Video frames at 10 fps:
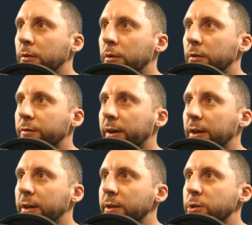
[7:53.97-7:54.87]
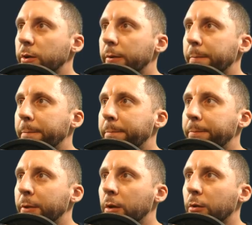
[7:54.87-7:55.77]
if I can get to it,
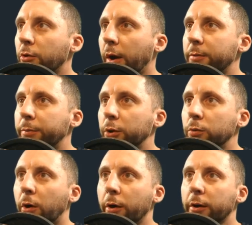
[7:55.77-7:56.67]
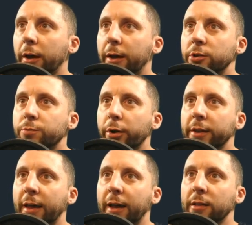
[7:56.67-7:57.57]
grab the blue mark and bring
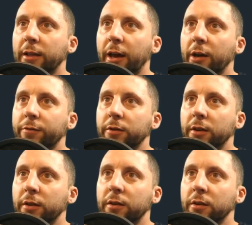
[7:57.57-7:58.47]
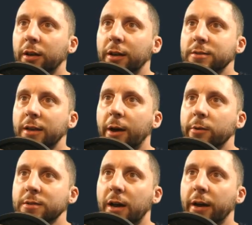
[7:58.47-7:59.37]
that left until it hits the
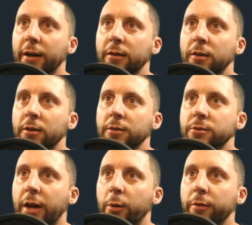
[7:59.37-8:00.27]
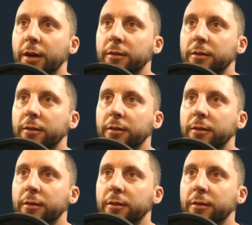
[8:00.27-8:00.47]
outside. So now we've got